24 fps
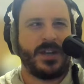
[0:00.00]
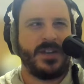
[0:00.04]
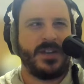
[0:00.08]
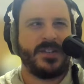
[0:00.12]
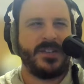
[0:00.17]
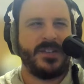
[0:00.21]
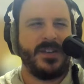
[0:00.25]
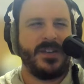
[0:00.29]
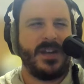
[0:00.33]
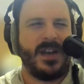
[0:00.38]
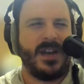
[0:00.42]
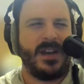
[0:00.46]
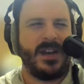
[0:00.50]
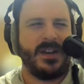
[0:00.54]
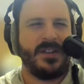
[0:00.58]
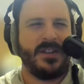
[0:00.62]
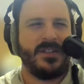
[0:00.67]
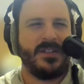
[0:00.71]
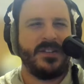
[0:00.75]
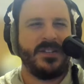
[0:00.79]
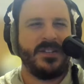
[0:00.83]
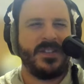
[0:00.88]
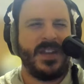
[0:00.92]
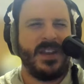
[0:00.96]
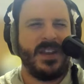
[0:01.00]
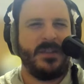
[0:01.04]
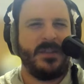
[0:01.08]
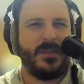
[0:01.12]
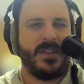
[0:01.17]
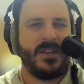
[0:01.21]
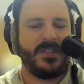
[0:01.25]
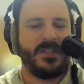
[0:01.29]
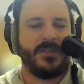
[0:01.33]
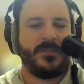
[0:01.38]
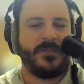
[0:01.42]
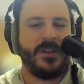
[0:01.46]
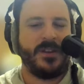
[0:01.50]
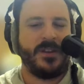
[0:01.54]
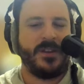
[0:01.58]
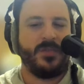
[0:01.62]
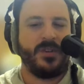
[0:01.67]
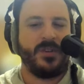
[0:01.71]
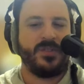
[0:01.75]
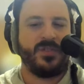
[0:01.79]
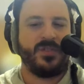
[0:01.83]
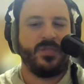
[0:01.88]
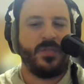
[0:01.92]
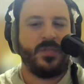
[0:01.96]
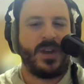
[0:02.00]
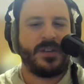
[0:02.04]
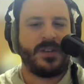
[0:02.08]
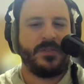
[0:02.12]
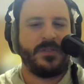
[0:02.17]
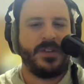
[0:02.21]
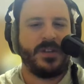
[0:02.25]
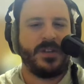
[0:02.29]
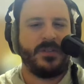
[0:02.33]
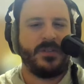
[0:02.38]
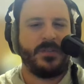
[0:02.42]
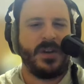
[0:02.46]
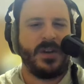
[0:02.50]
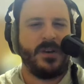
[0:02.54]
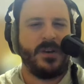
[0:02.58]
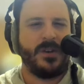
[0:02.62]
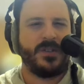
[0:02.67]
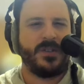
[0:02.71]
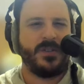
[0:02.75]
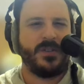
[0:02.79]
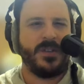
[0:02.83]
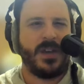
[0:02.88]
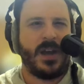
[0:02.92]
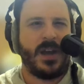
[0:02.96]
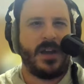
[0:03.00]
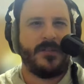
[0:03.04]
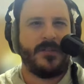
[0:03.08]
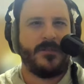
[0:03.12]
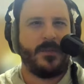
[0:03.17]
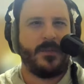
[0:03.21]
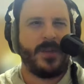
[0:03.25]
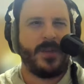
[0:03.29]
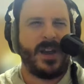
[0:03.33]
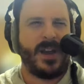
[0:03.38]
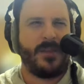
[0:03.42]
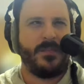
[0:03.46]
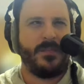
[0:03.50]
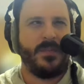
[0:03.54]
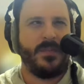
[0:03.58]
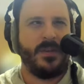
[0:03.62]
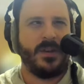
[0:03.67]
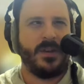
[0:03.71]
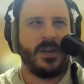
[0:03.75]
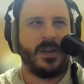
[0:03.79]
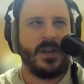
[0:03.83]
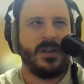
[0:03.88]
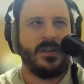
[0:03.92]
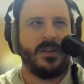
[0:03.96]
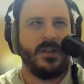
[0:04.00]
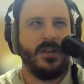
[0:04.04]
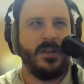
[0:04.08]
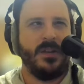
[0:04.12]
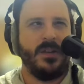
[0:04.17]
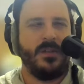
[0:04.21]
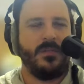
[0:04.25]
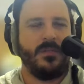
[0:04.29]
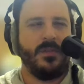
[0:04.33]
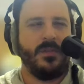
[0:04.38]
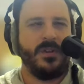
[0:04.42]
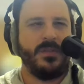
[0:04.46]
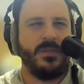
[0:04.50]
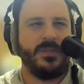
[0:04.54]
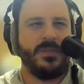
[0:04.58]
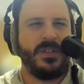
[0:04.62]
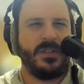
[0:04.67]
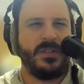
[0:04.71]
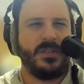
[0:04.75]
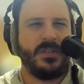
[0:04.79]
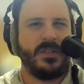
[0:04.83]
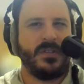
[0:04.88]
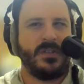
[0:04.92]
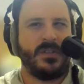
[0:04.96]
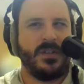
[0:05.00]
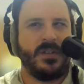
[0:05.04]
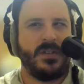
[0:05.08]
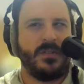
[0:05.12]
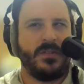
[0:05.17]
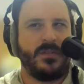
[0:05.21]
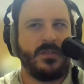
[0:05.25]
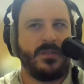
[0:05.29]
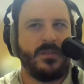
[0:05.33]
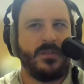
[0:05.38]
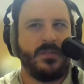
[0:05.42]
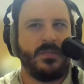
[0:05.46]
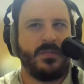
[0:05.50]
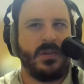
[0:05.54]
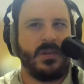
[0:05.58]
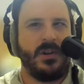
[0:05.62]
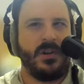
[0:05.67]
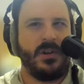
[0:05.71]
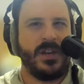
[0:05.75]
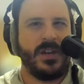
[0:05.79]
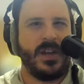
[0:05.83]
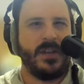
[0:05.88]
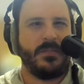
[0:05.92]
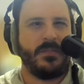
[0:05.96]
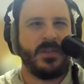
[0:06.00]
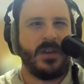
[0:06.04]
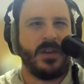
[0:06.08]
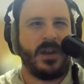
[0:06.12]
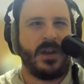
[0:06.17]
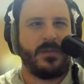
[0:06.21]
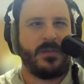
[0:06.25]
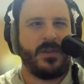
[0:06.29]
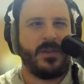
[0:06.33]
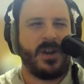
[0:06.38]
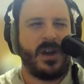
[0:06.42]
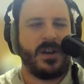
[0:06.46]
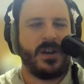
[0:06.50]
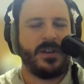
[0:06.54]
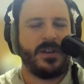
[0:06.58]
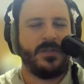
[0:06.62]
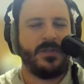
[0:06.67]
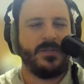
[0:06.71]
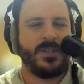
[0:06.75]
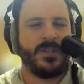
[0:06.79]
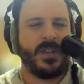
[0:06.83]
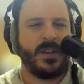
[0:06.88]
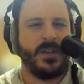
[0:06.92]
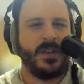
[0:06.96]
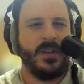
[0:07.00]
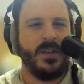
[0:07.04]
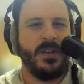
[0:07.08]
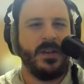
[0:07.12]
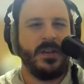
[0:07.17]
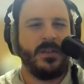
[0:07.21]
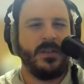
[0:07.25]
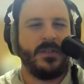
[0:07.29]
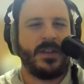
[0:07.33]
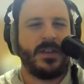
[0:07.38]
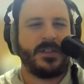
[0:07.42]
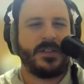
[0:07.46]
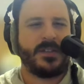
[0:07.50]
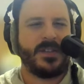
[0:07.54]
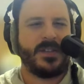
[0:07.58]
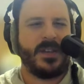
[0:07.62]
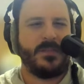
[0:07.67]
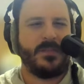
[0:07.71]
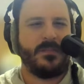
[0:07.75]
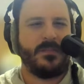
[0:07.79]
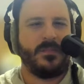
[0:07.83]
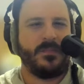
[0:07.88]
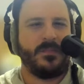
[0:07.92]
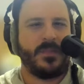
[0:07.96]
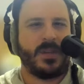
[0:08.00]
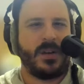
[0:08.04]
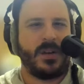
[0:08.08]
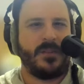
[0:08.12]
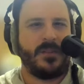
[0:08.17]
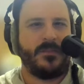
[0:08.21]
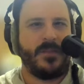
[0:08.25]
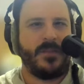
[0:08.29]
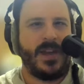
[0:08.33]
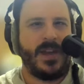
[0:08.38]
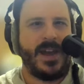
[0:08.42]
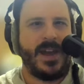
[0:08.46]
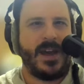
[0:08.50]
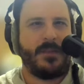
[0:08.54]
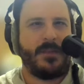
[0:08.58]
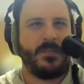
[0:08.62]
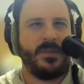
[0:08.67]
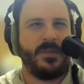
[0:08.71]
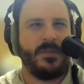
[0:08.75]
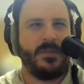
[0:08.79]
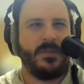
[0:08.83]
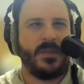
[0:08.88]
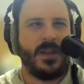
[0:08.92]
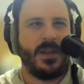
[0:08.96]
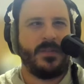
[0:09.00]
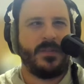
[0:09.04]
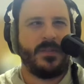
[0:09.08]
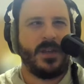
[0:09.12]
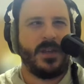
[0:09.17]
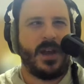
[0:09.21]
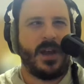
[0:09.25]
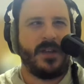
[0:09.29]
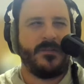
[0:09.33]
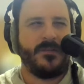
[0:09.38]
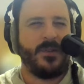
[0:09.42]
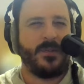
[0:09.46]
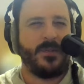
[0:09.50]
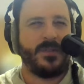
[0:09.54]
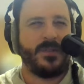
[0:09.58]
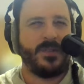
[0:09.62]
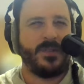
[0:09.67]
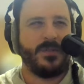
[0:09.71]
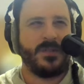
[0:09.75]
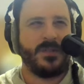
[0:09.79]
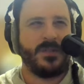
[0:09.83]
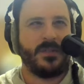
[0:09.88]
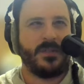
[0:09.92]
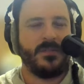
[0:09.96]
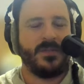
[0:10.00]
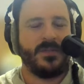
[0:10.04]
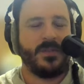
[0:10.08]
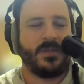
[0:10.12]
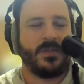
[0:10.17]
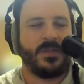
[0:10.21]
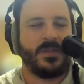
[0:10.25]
It's not the same as if I were to directly compare it to the iPhone app. Again, we're using the third-party API. We're not using that same kind of app that the iPhone is using. So